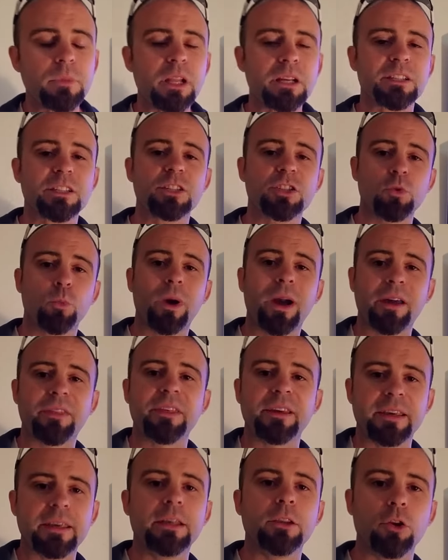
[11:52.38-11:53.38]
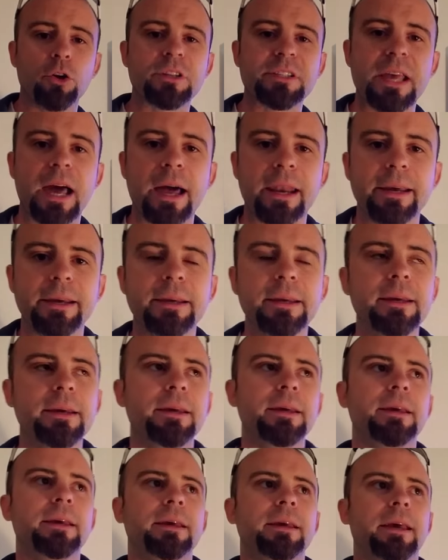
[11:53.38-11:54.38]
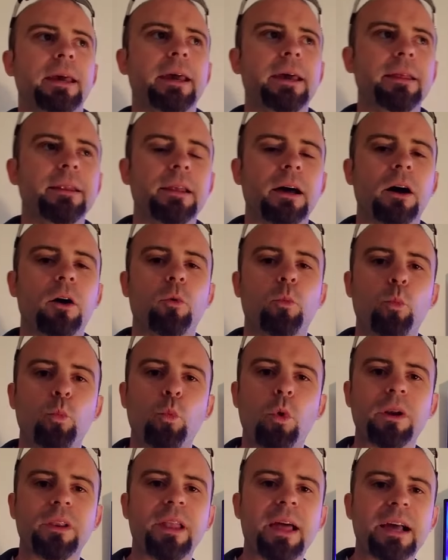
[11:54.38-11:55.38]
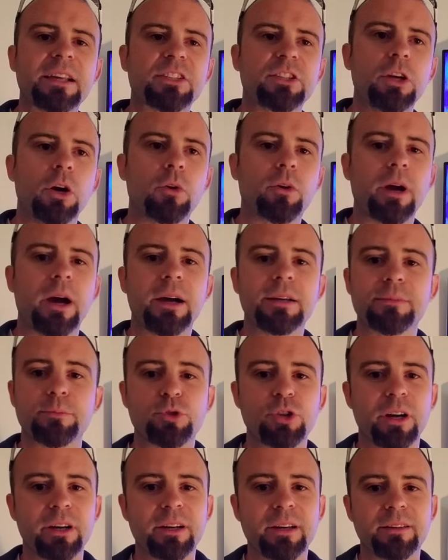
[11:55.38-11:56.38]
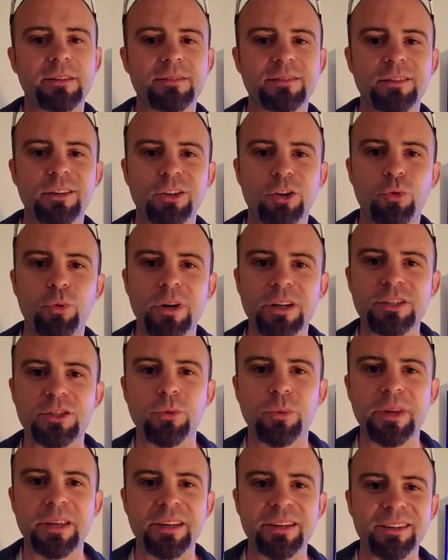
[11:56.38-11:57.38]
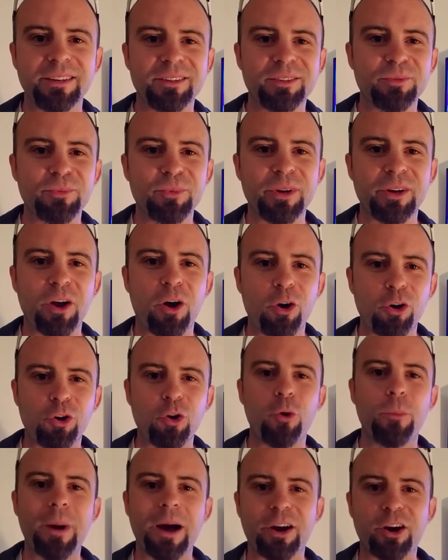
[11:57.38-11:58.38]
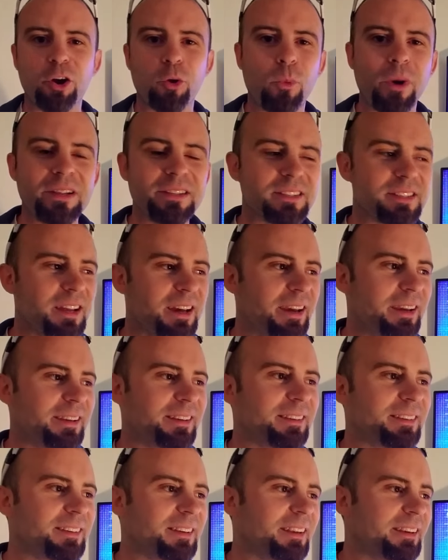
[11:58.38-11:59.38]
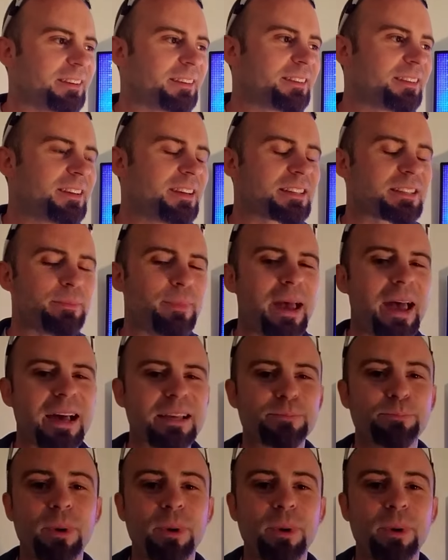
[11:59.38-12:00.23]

This is the way I think he looks at it. And uh, one last note, guys. I'm trying to get this done quick so we can we all go about our Wednesday and, and kick some ass.